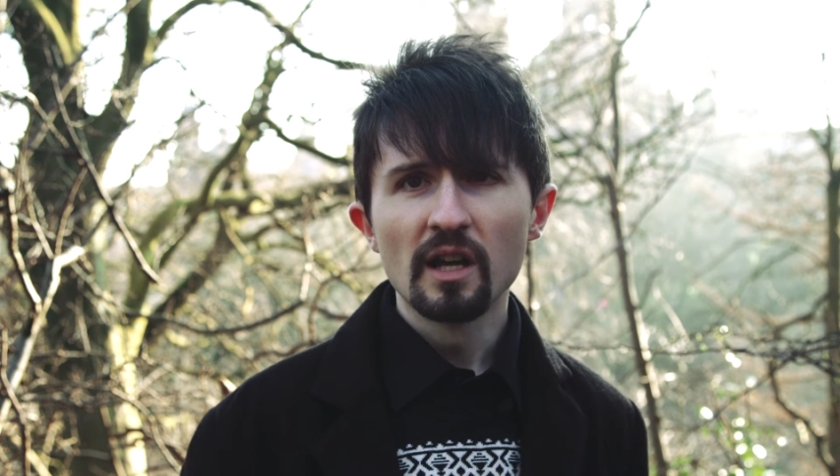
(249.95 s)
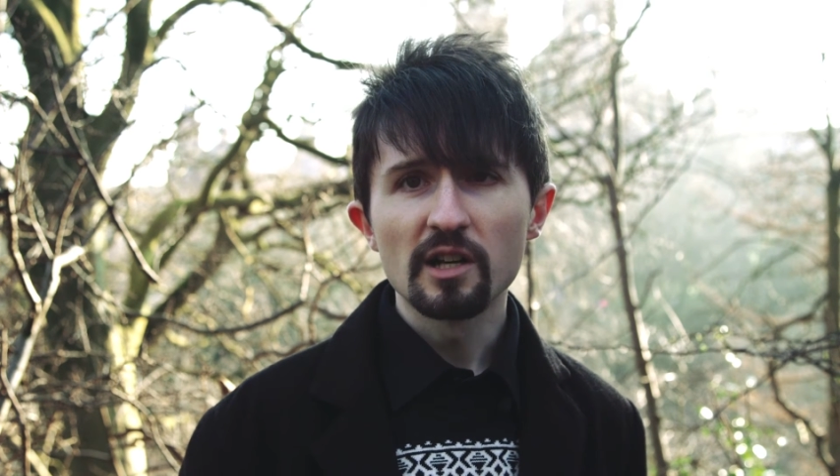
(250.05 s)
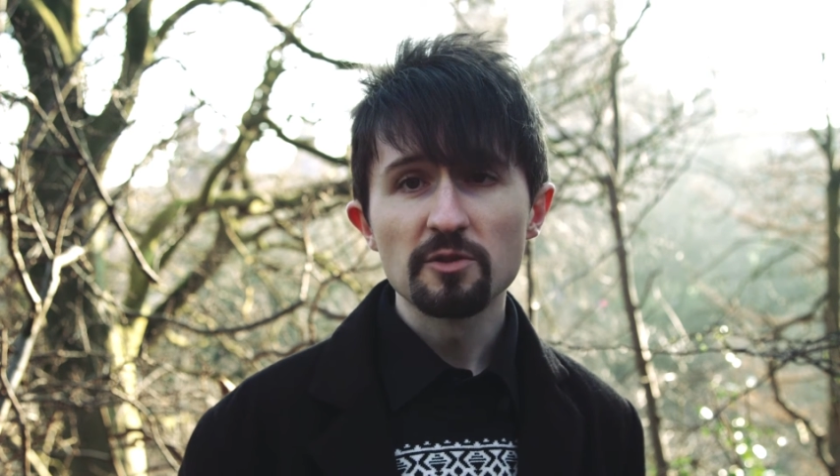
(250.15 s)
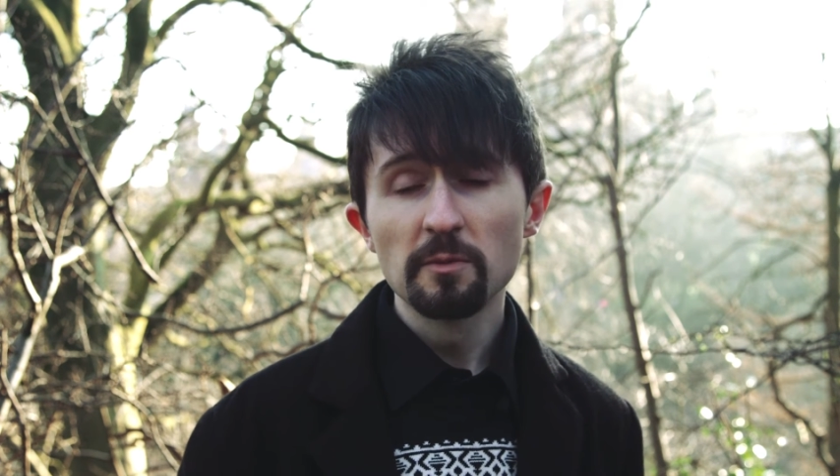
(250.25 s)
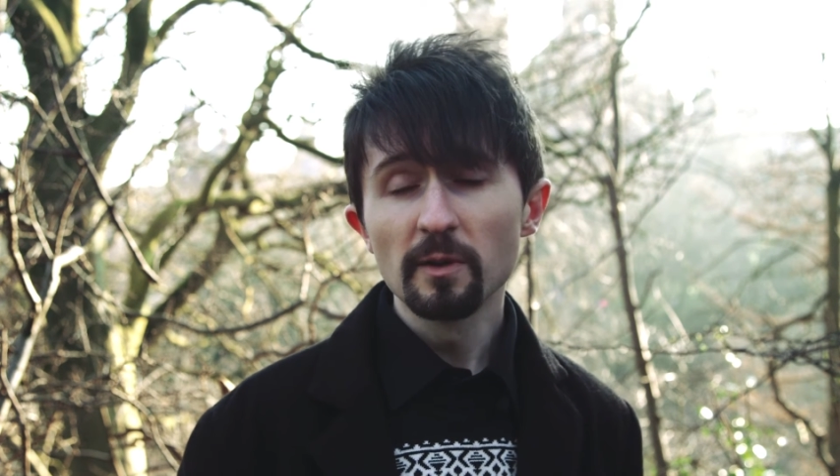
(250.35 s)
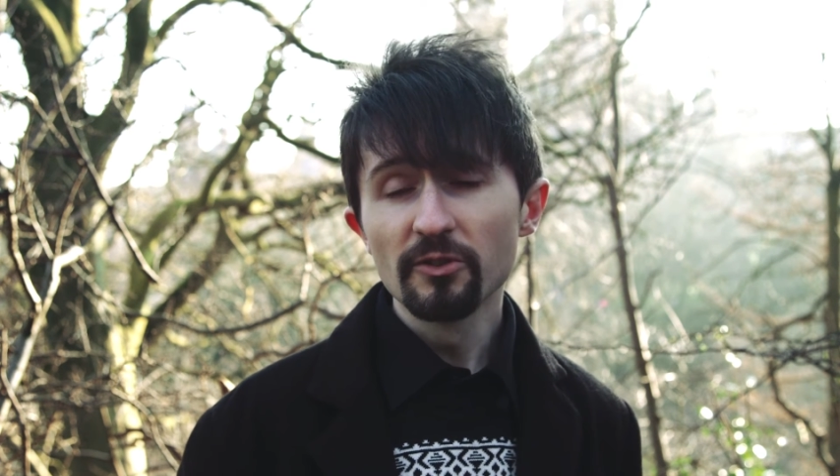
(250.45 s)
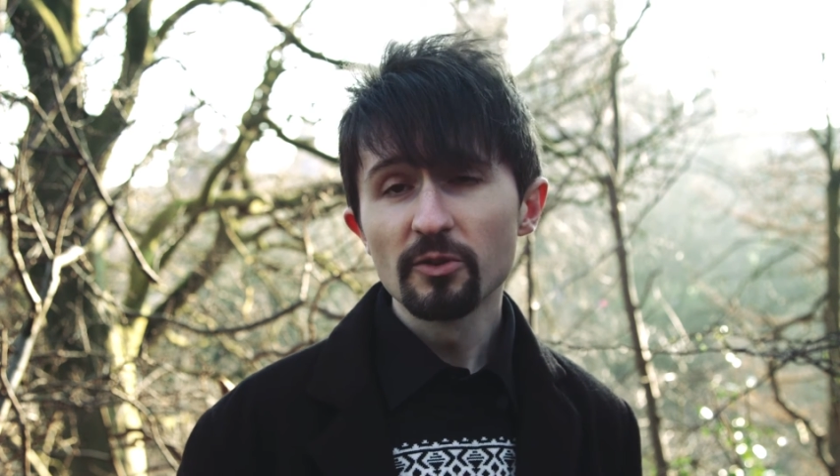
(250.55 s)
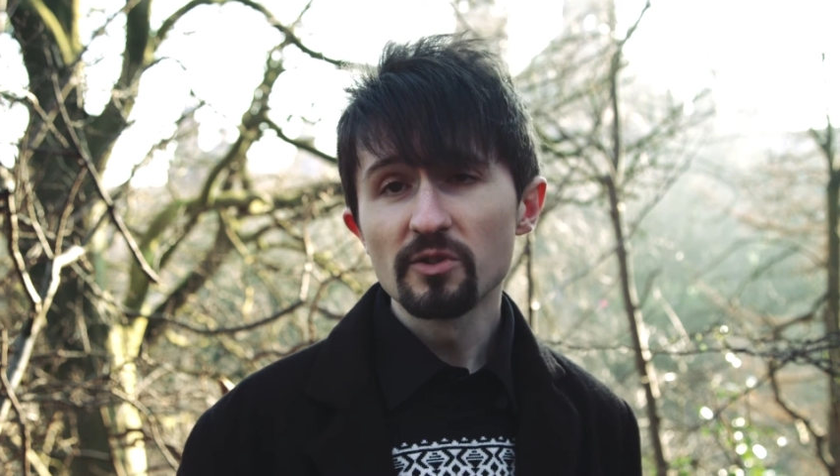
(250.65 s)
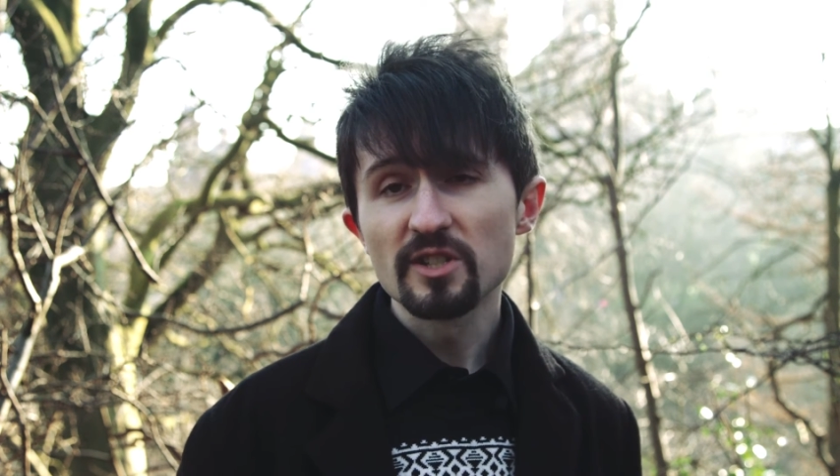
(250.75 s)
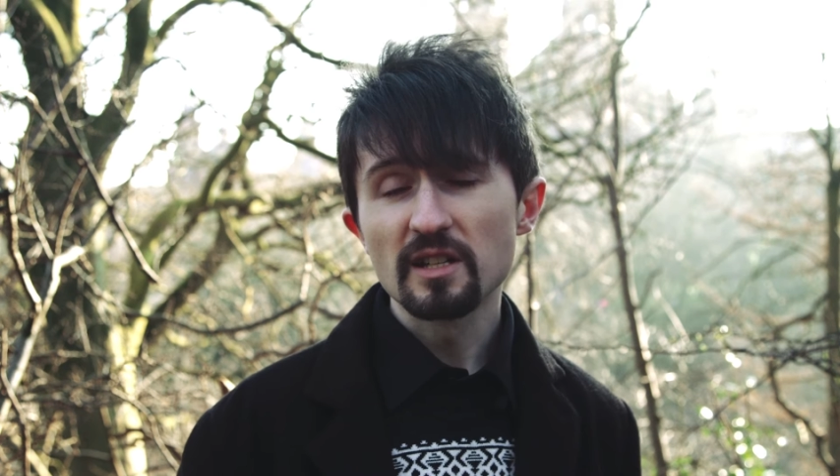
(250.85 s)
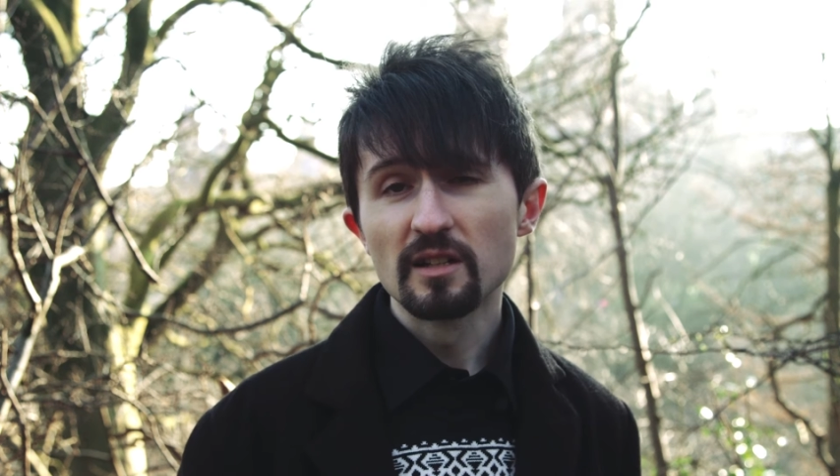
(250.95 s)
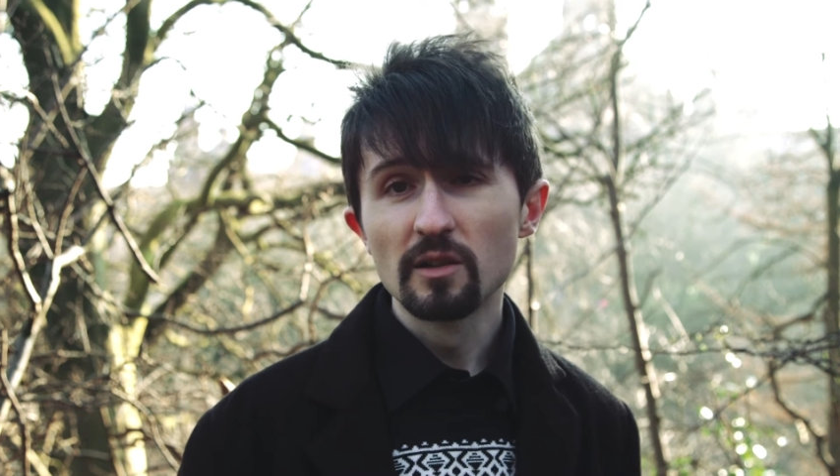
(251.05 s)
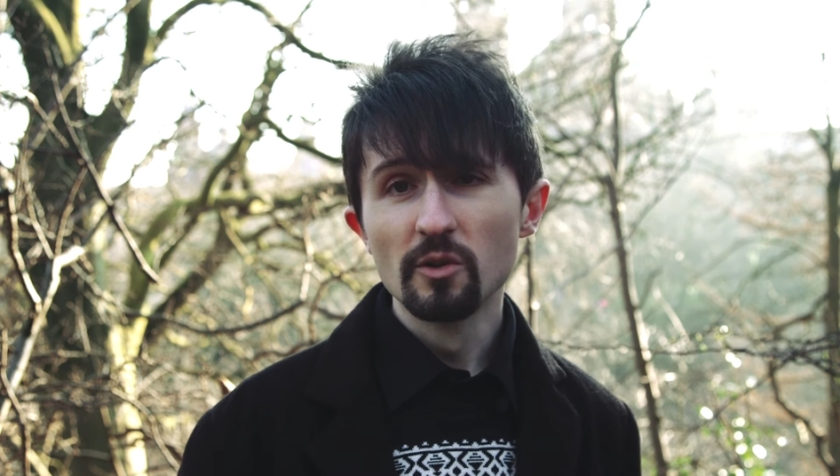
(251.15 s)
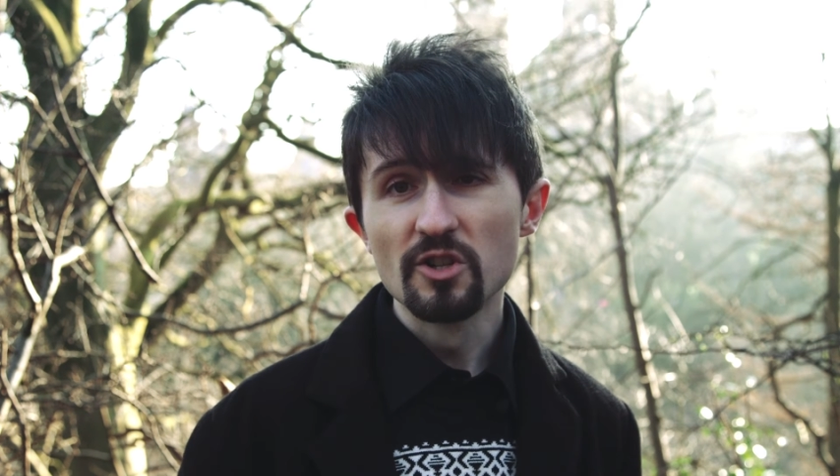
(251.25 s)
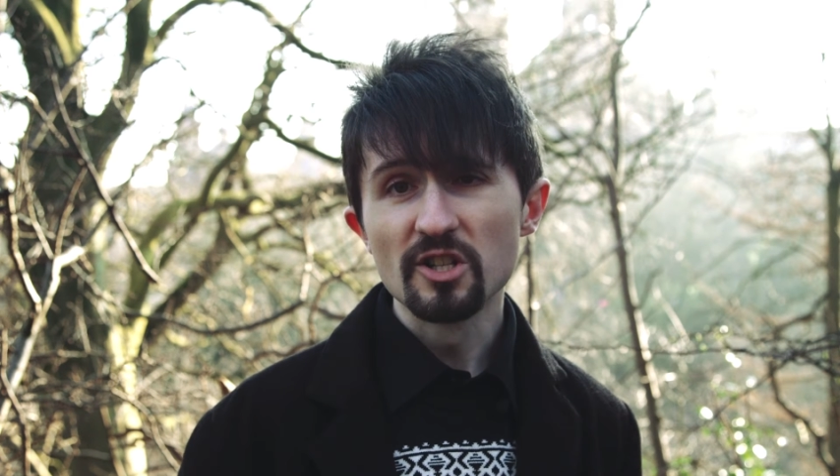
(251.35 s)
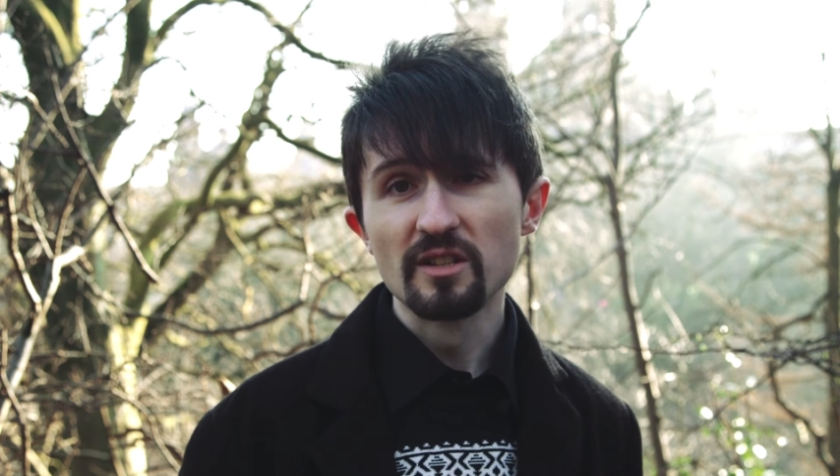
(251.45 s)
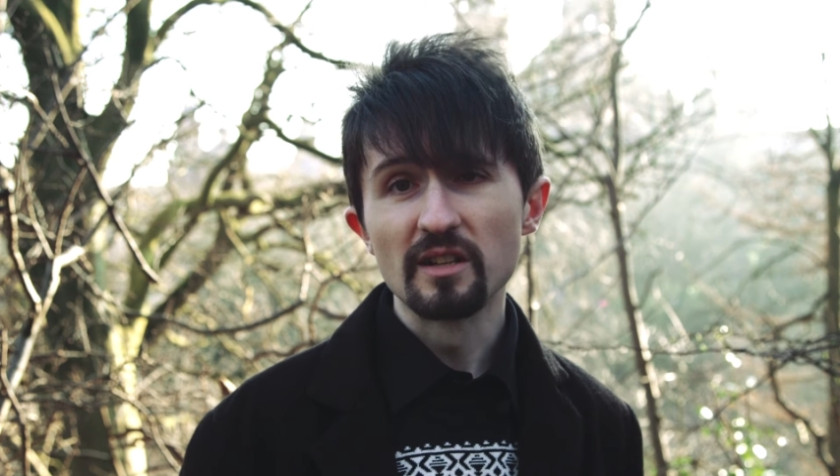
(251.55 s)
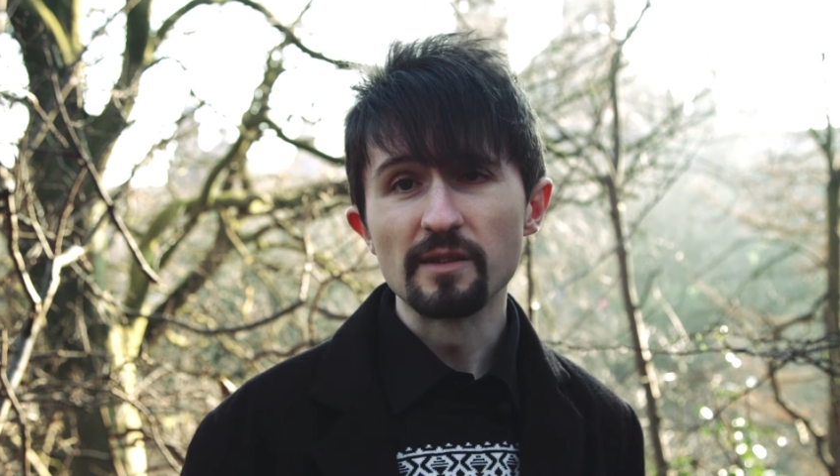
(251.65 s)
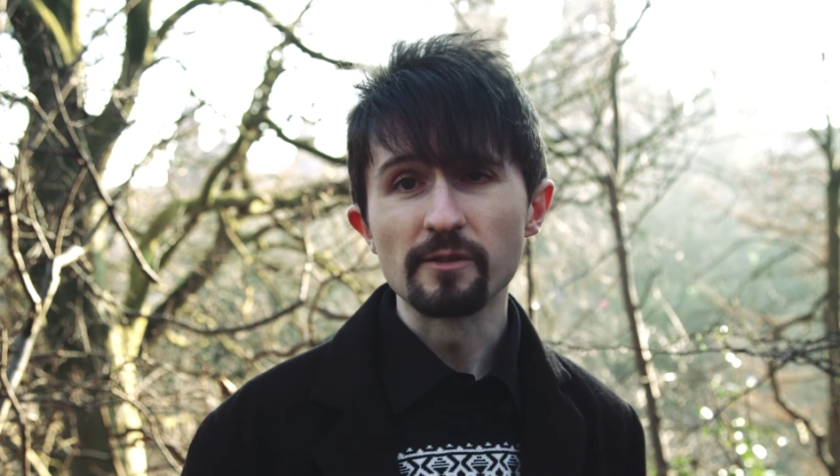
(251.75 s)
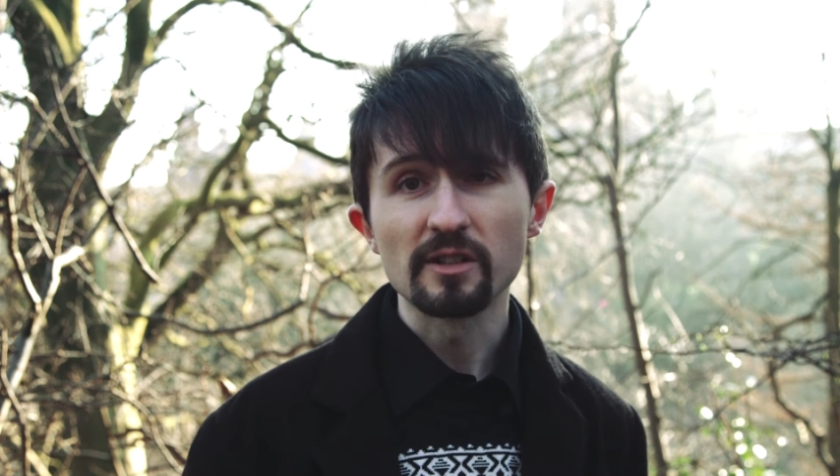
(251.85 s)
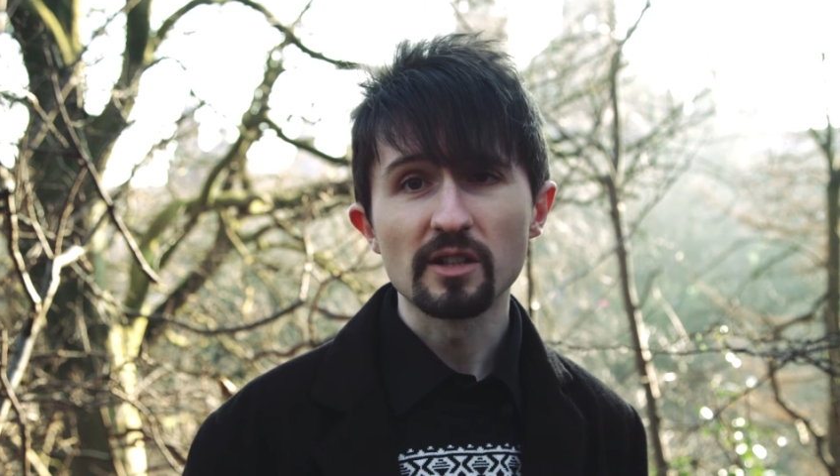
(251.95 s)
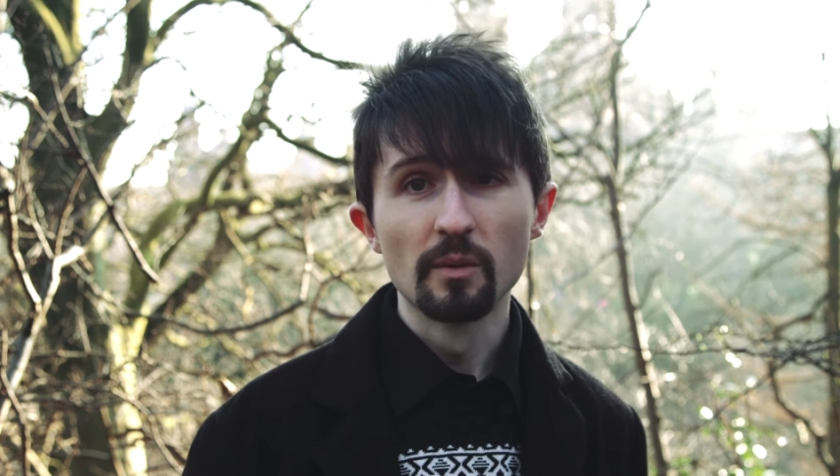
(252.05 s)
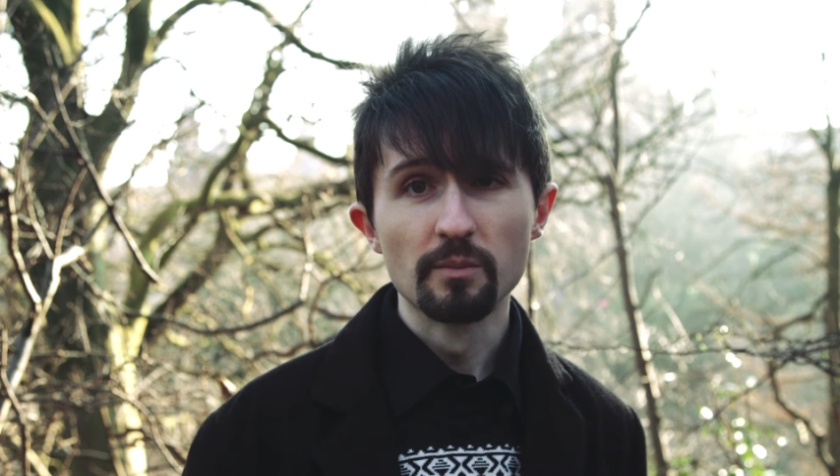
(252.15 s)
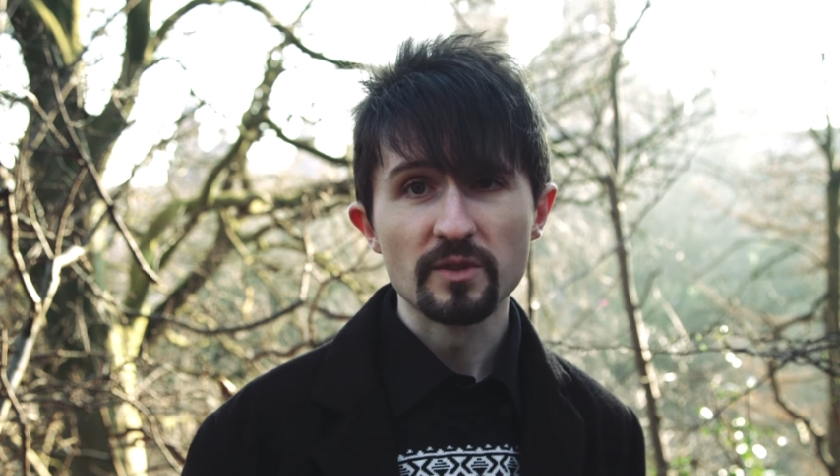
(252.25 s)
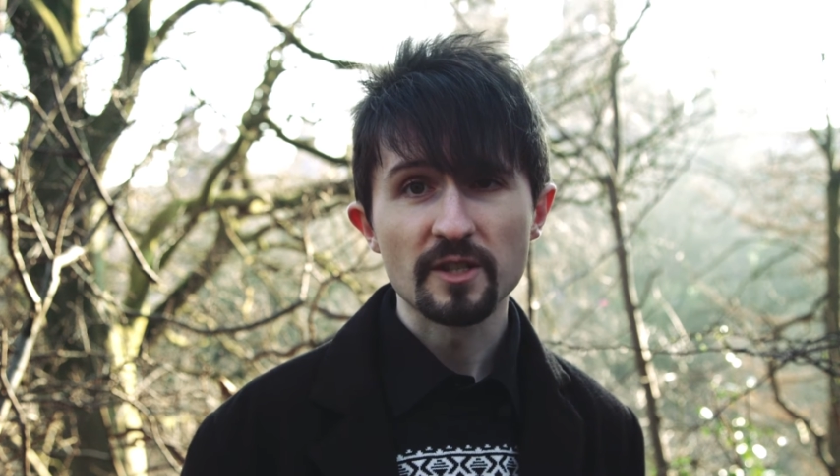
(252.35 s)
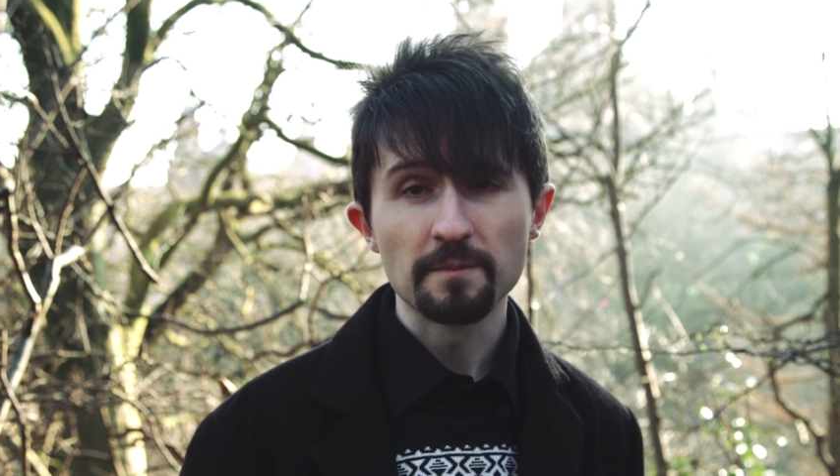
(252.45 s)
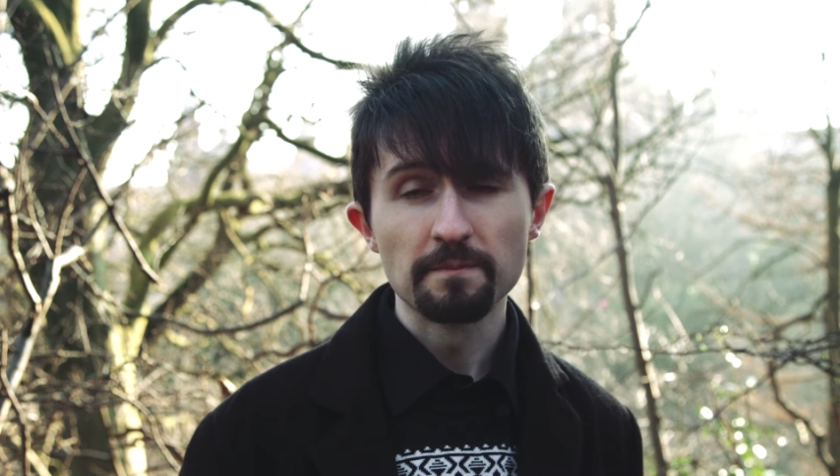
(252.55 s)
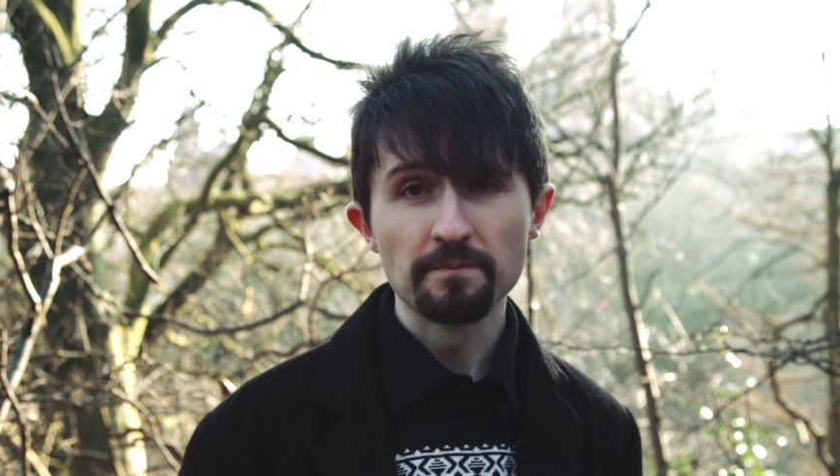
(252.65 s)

as we build towards a conclusion that never comes.